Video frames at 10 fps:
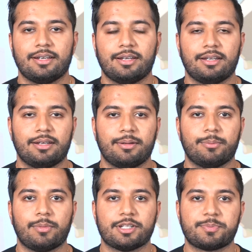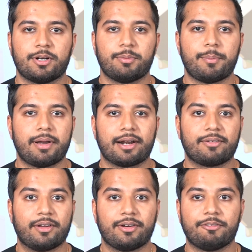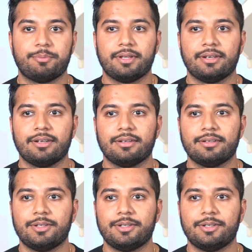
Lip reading: As part of my background, I've been